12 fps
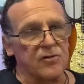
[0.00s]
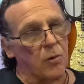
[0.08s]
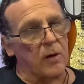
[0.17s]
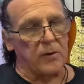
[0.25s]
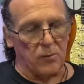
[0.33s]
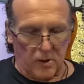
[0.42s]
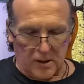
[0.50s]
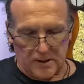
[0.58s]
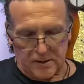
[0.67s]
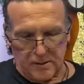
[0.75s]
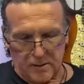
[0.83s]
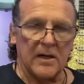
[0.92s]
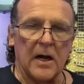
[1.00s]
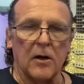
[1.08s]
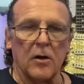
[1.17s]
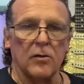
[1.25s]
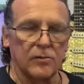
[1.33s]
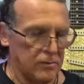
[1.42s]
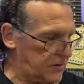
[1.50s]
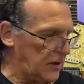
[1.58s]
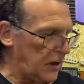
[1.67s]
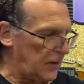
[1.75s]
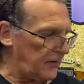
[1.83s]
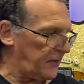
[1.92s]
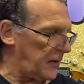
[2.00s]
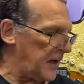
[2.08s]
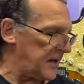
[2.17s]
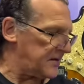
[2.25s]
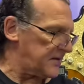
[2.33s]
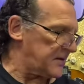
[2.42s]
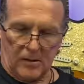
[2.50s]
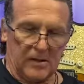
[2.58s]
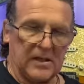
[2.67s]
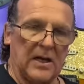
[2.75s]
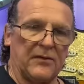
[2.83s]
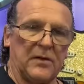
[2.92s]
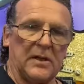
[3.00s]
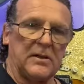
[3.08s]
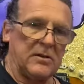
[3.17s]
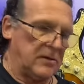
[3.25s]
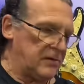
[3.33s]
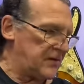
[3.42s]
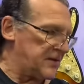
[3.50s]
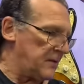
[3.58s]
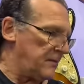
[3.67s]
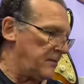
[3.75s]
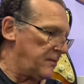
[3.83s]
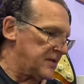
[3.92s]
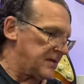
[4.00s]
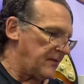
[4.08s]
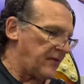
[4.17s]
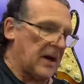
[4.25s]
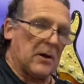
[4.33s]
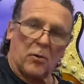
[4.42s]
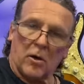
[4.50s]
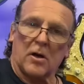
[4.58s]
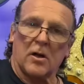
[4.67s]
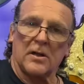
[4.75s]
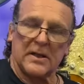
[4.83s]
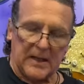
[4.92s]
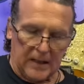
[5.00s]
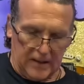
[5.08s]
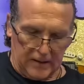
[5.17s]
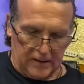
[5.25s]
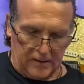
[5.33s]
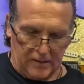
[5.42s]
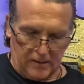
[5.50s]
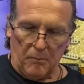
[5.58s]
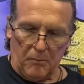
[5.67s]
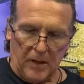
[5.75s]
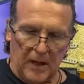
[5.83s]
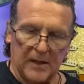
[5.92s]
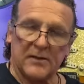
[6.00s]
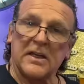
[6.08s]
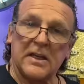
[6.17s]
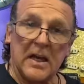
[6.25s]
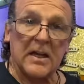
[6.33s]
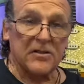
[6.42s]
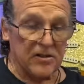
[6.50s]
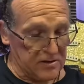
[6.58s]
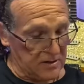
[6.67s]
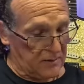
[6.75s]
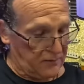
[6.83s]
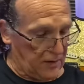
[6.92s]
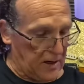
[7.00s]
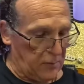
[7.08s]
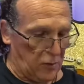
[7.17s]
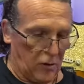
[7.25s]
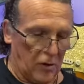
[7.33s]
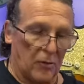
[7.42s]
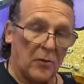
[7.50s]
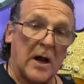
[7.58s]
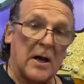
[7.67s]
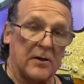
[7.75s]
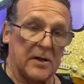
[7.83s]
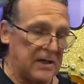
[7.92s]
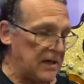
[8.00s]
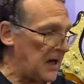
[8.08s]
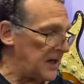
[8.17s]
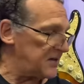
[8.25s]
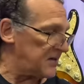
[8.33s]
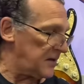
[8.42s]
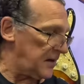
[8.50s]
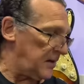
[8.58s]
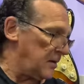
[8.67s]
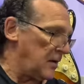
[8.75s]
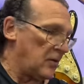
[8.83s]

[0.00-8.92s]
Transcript: 21 narrow, tall frets. Could definitely use some fret work on the end, but the edges of the fretboard are rounded nicely. They're